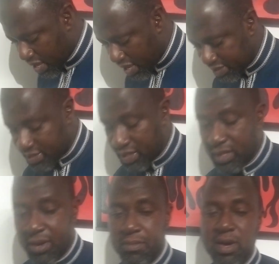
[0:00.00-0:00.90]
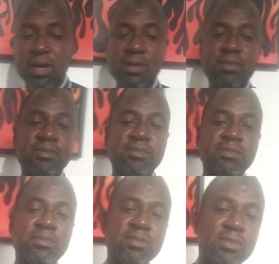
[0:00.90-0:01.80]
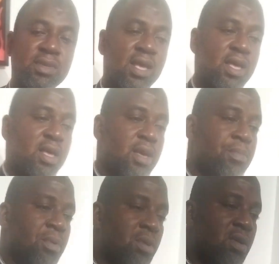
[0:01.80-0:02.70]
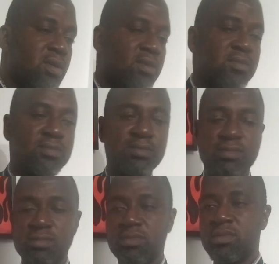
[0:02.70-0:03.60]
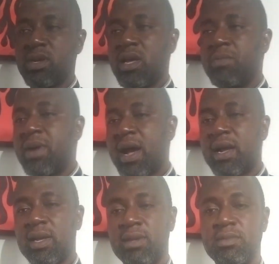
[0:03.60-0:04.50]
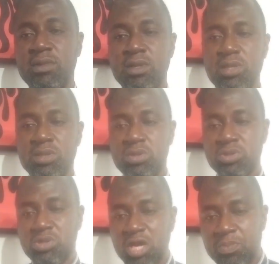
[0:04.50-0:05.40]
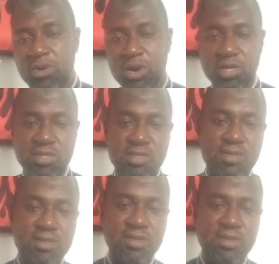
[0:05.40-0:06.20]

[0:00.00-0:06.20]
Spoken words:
is the number, a book, a bag, 3 boys,